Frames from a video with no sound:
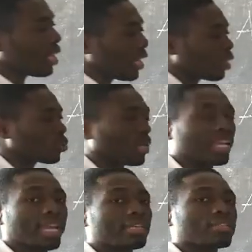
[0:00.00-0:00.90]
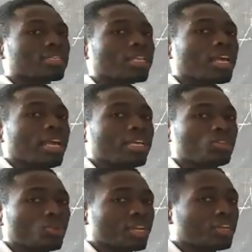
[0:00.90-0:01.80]
learn how to analyze it.
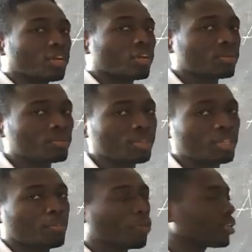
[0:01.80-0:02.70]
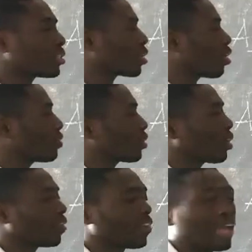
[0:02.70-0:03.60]
During the plotting of the
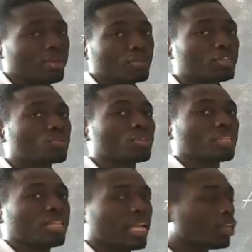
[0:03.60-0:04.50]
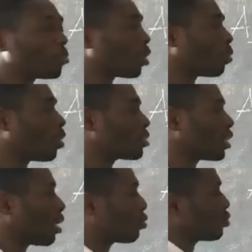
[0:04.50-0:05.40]
curve, I am going to tell you more about
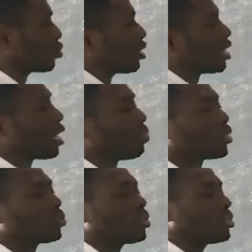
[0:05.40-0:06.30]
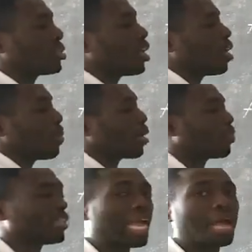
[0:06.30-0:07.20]
it. I will surely come back to this part
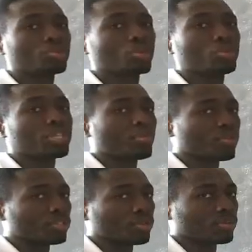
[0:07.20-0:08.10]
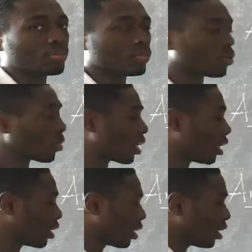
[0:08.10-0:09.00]
of the absolute temperature.
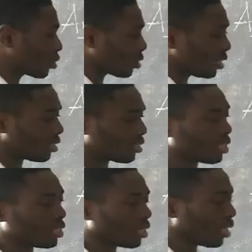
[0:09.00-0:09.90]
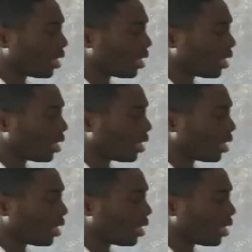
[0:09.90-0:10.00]
Okay, so this is it,